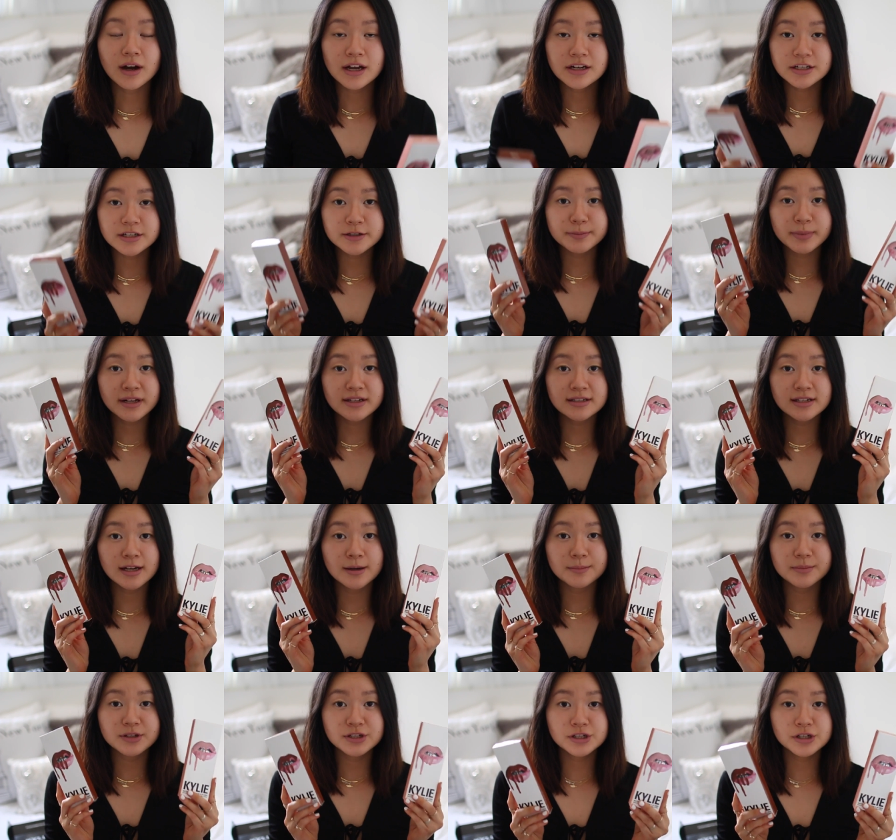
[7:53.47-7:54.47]
I just picked
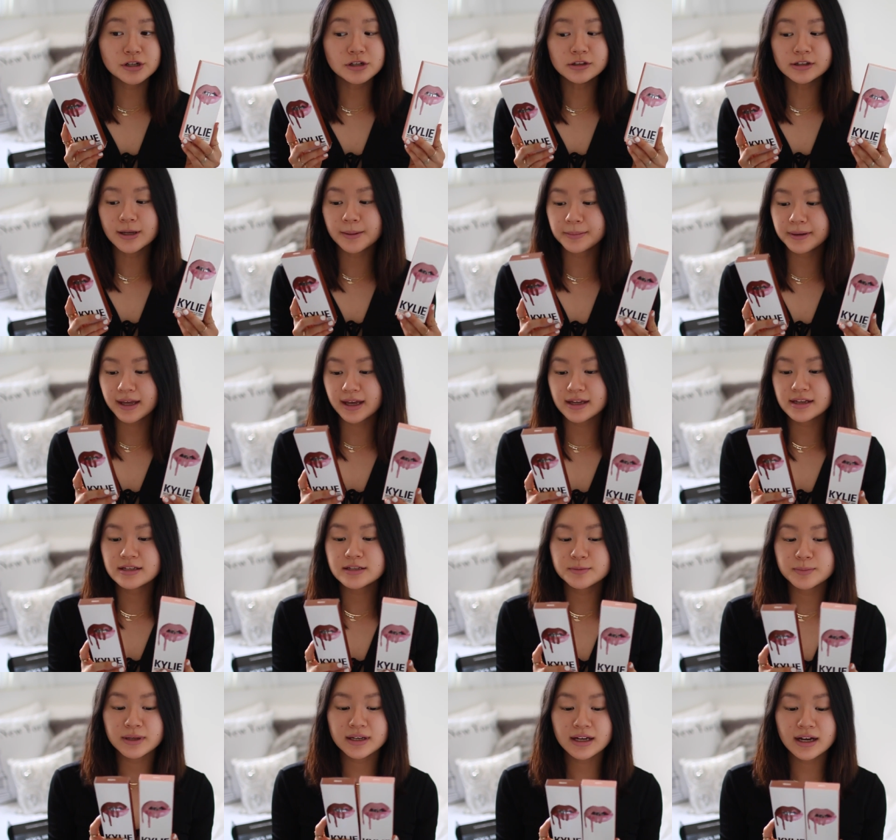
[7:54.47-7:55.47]
up two lip
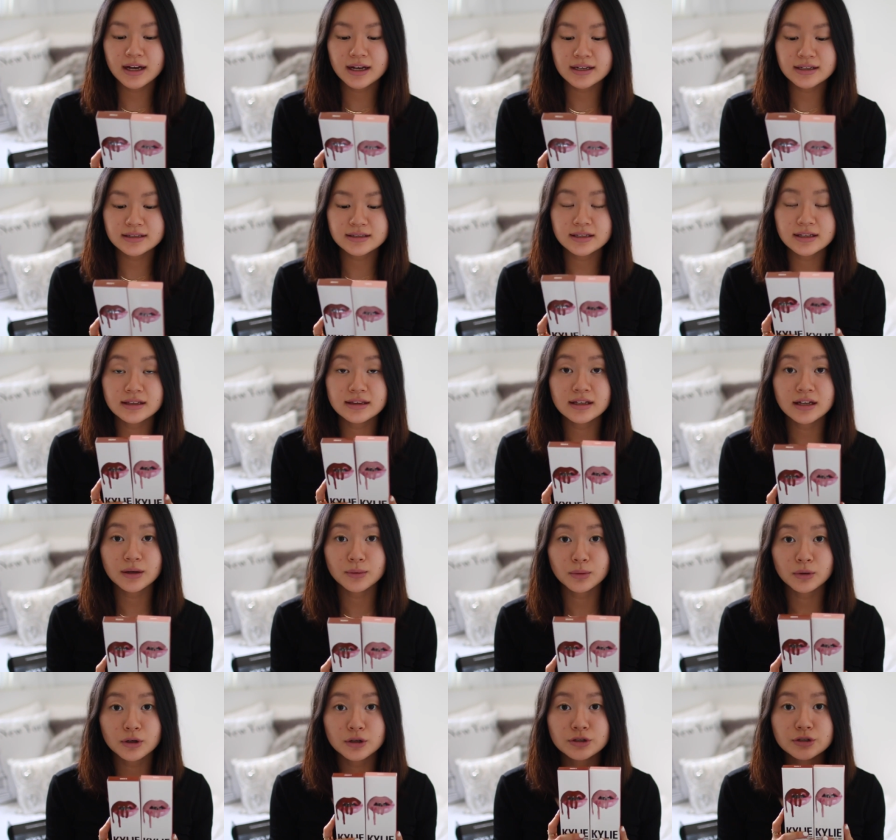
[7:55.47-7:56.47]
kits because
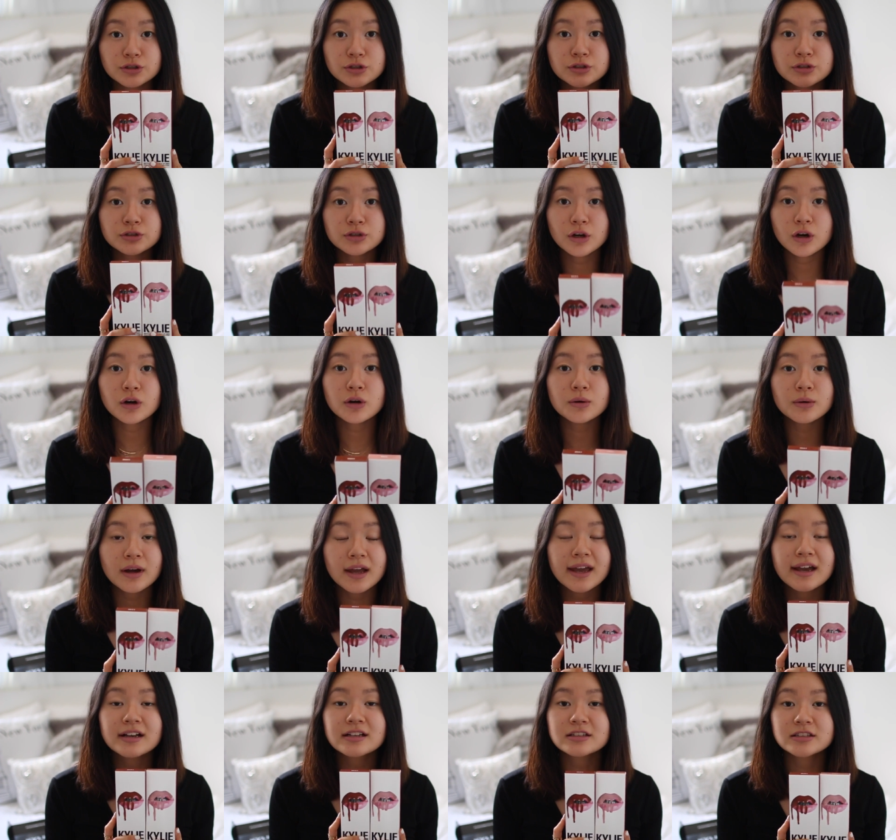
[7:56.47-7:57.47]
they were so
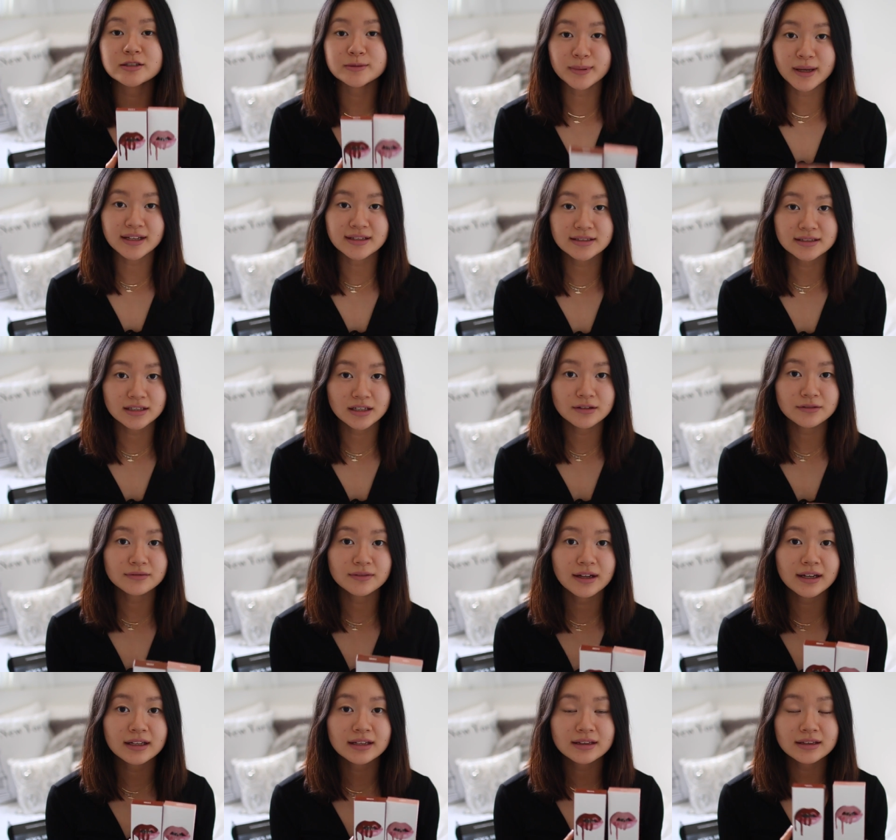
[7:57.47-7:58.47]
expensive,
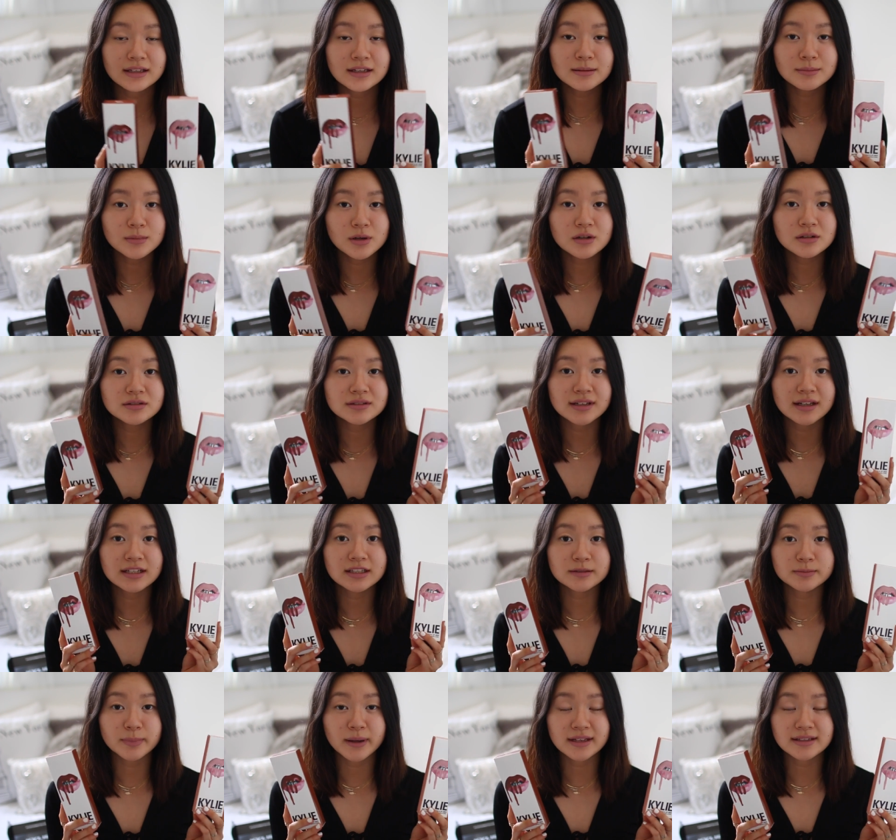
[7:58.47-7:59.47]
like the most
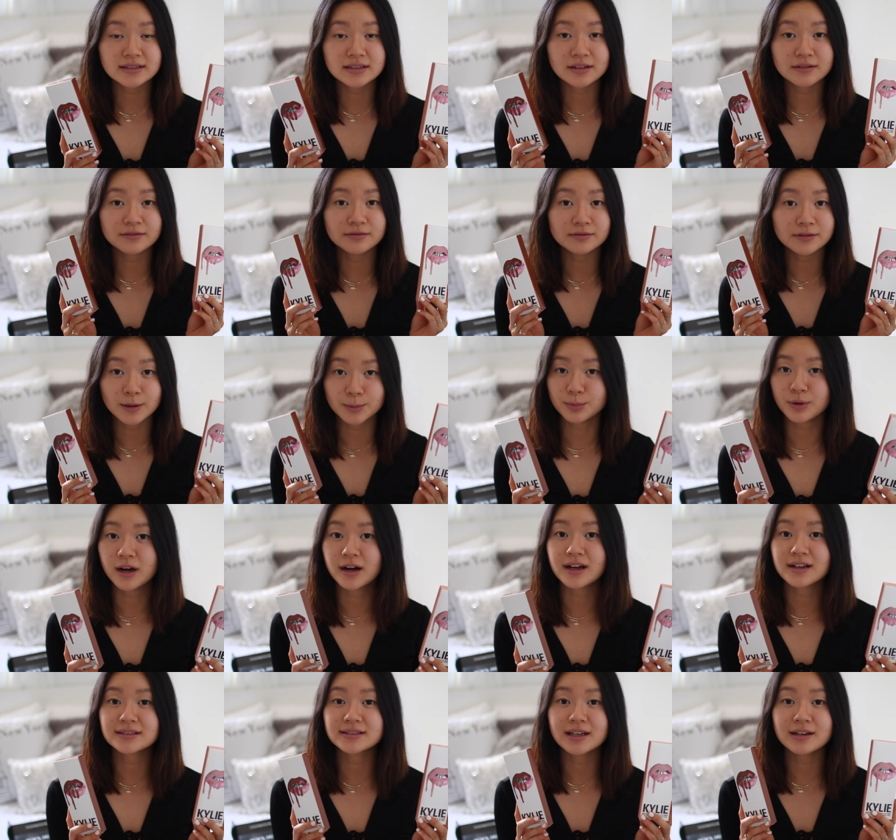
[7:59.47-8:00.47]
expensive lip
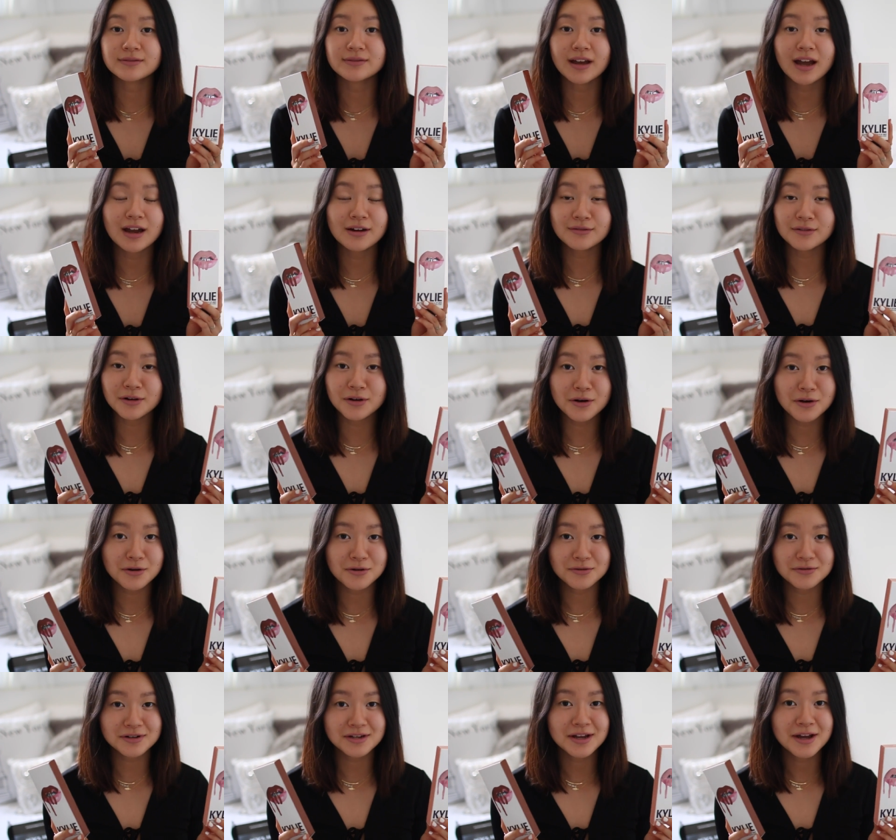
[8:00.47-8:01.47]
products I've ever
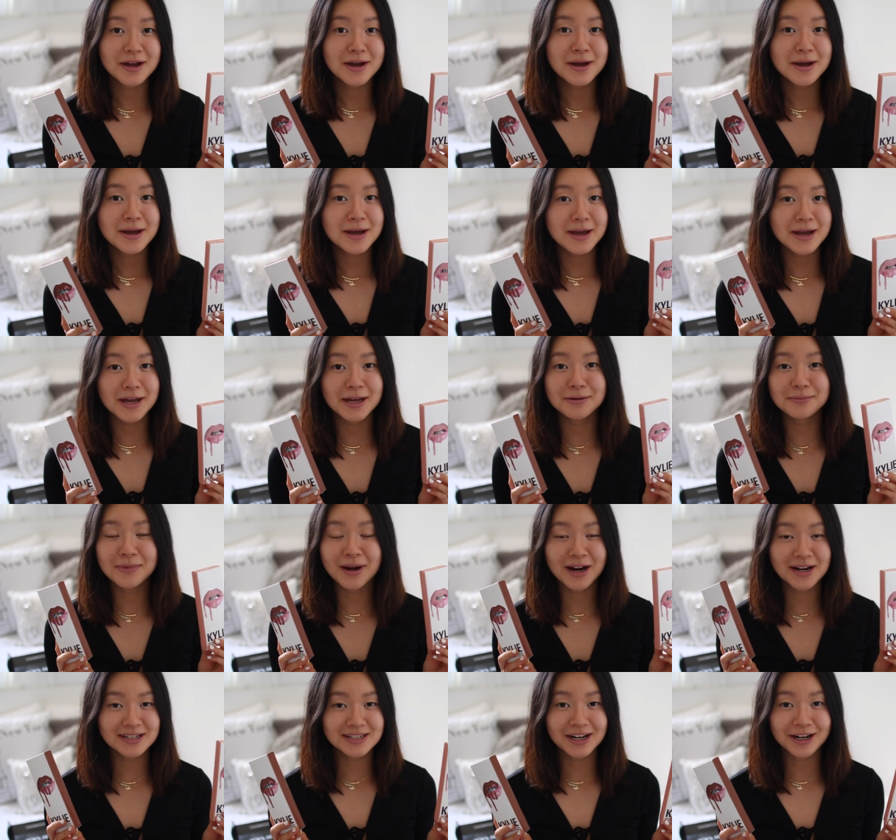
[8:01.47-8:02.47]
owned in
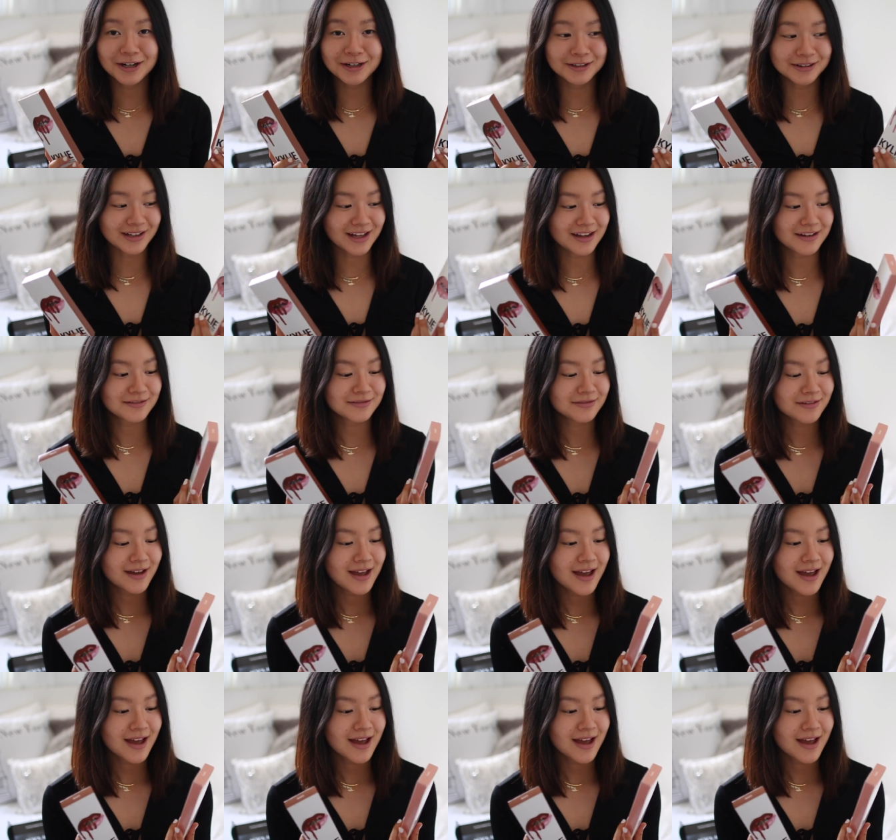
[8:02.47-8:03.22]
my entire life.